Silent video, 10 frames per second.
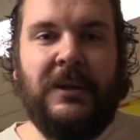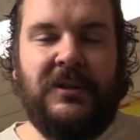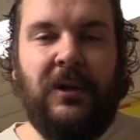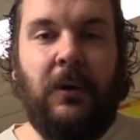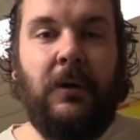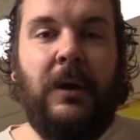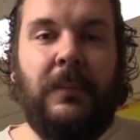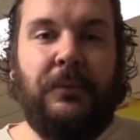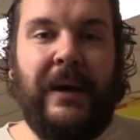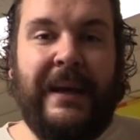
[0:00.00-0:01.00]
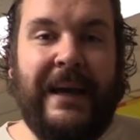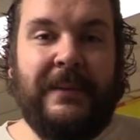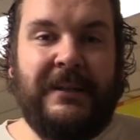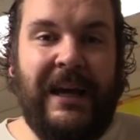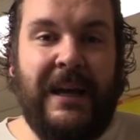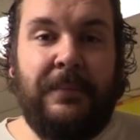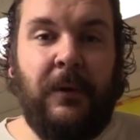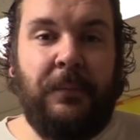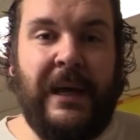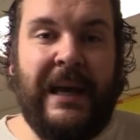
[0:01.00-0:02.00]
So, prey item type
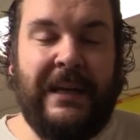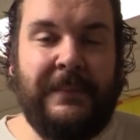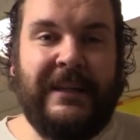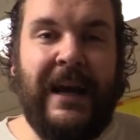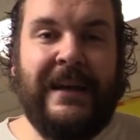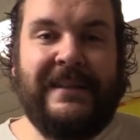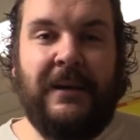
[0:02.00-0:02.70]
or prey item size,